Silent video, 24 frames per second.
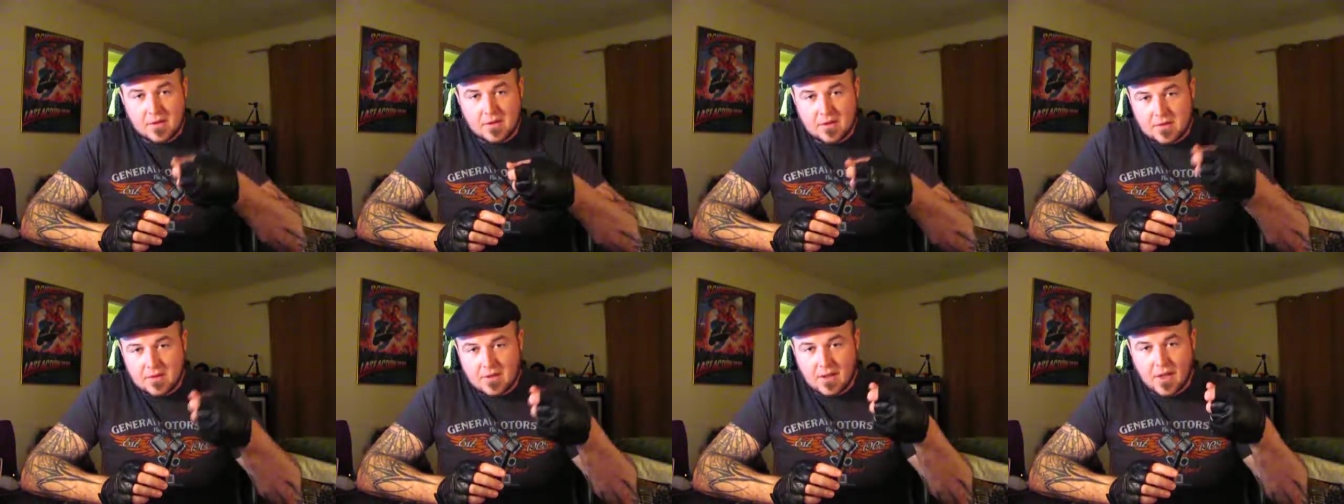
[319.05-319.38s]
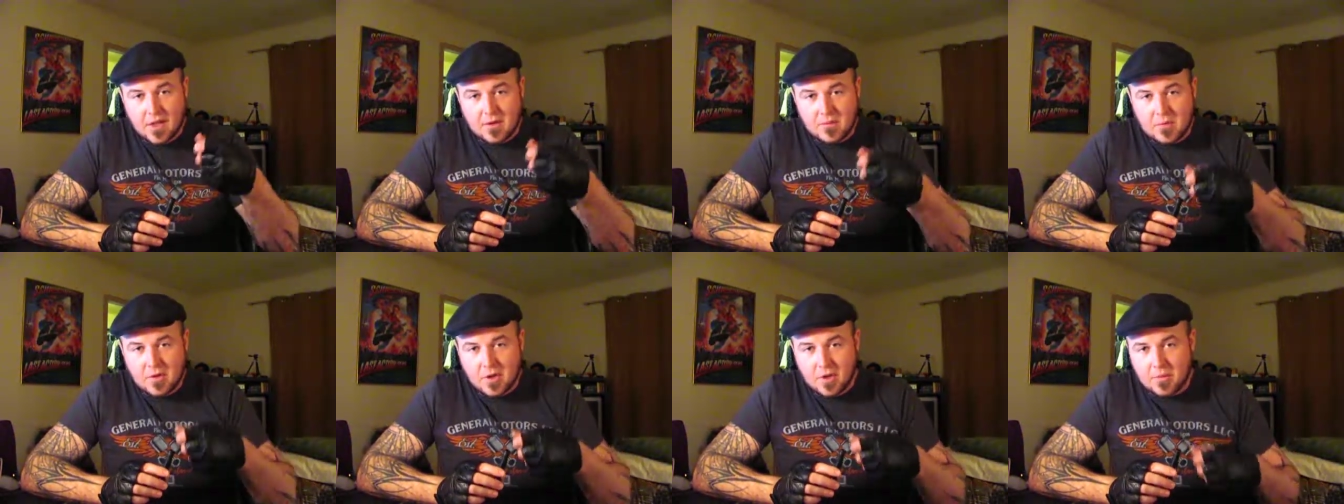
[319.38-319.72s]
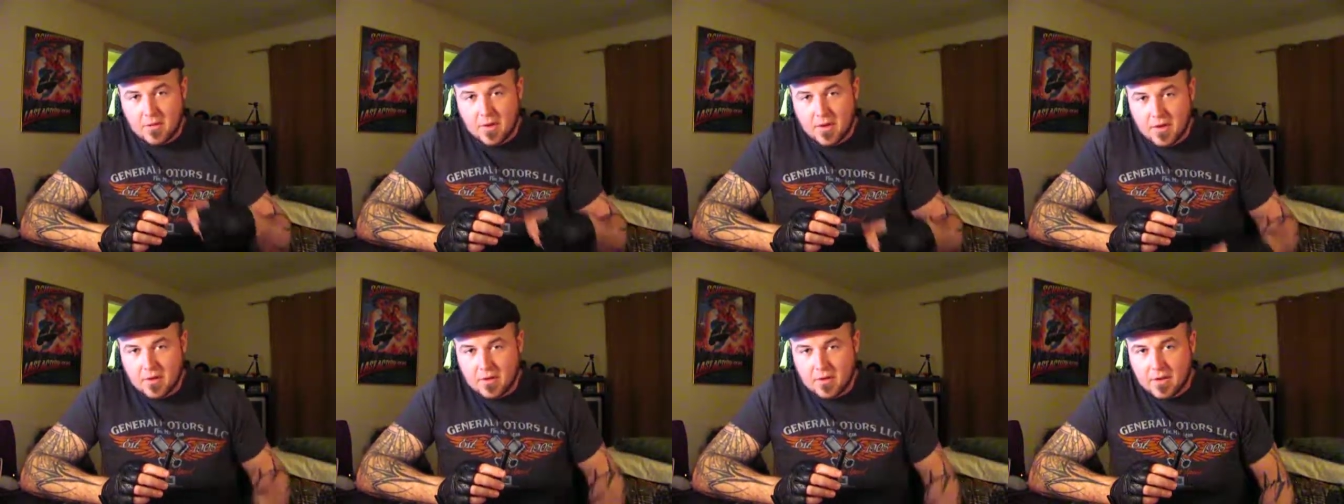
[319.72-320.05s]

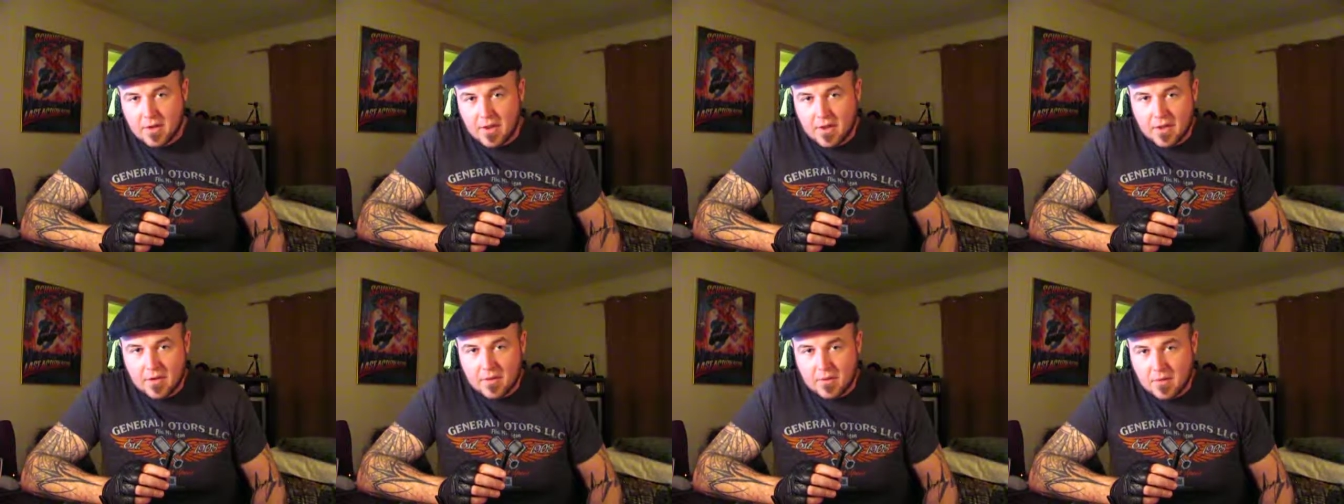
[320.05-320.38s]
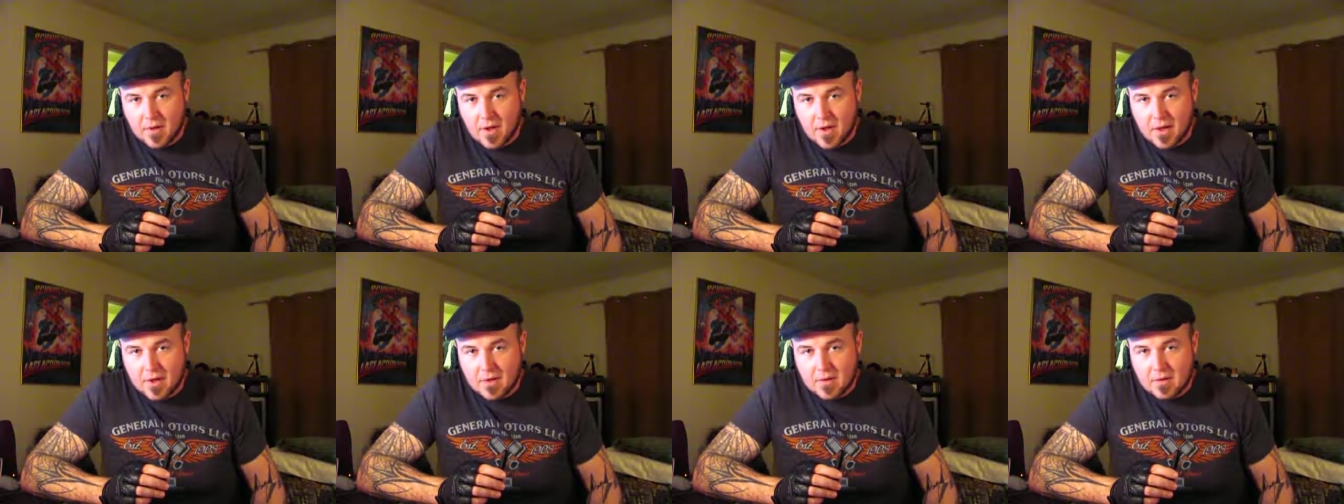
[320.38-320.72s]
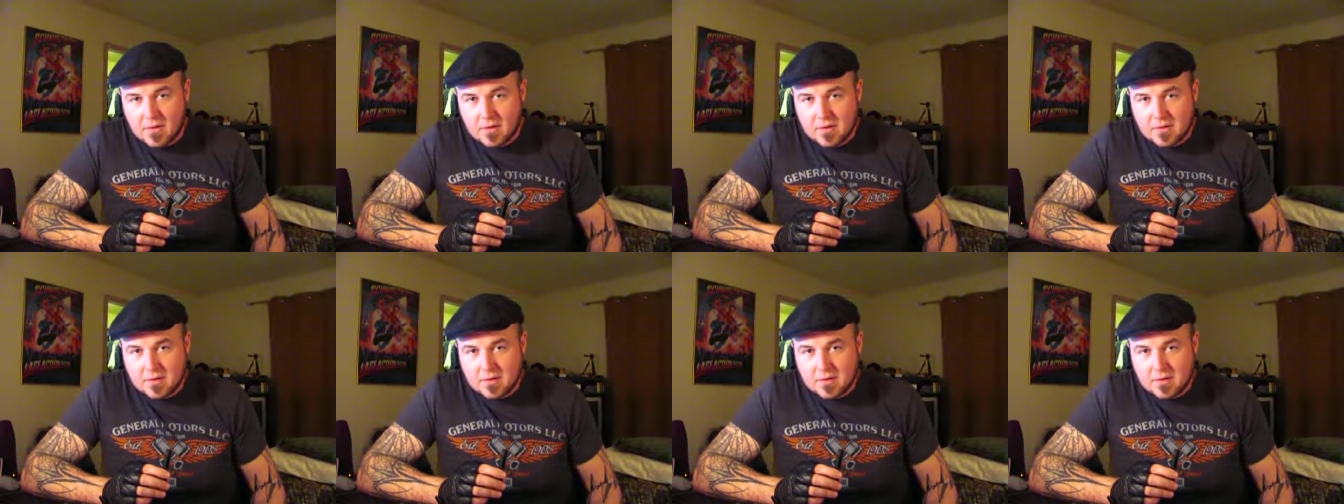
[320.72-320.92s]
9mm cleaning rod